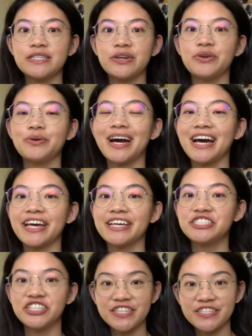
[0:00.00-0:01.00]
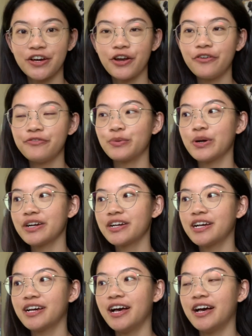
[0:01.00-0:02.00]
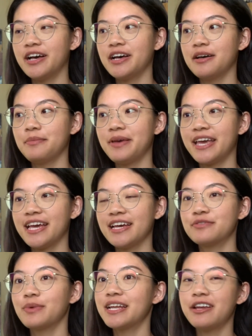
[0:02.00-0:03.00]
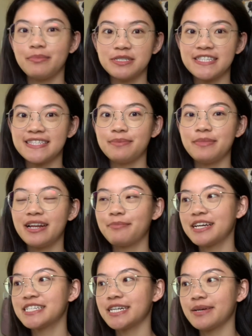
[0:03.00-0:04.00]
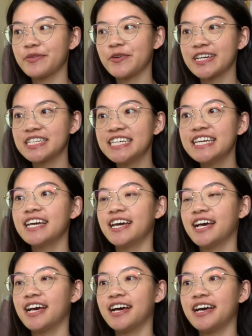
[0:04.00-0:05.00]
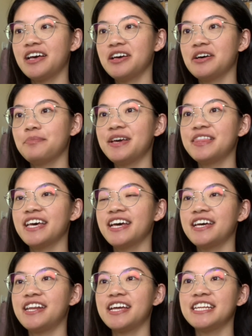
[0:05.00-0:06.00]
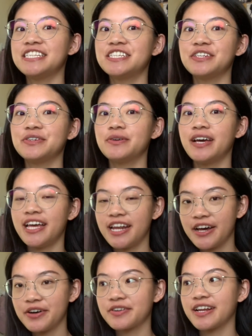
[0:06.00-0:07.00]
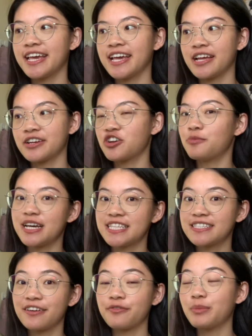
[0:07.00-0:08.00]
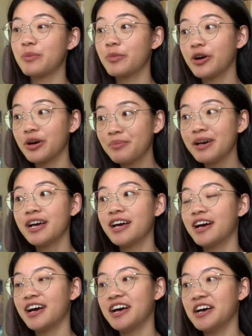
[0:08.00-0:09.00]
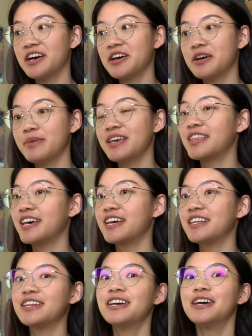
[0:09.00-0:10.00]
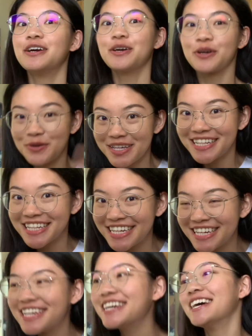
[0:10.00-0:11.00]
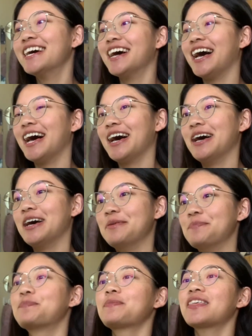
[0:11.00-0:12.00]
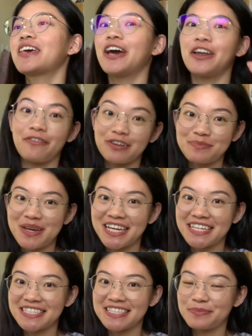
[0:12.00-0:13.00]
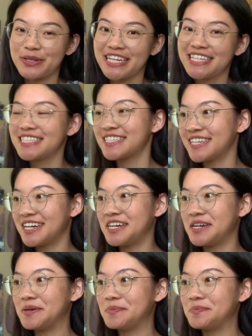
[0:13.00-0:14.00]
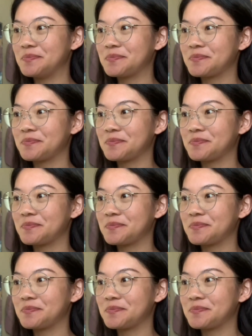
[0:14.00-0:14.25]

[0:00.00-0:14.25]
So I just got off work um, and right now I'm just submitting my time quickly um, and then I need to head out and go buy stuff for mom um, and then quickly, um, head over to my cousin's place. Um,